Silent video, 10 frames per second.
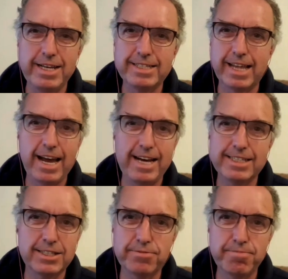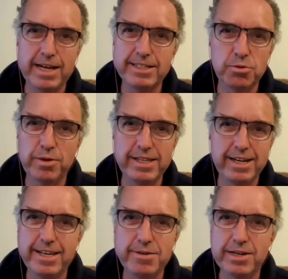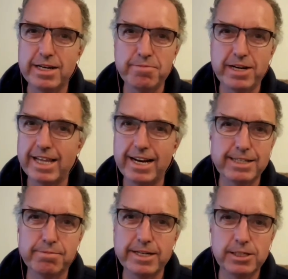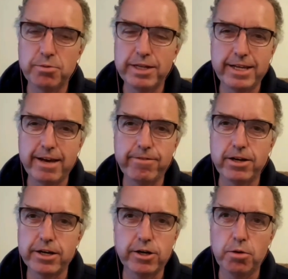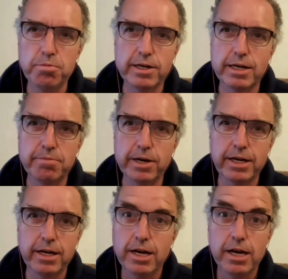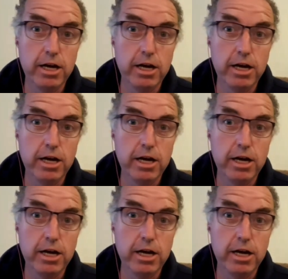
I mean, he's the last man to win the league with Limerick, the last man to win the FAI Cup with Limerick.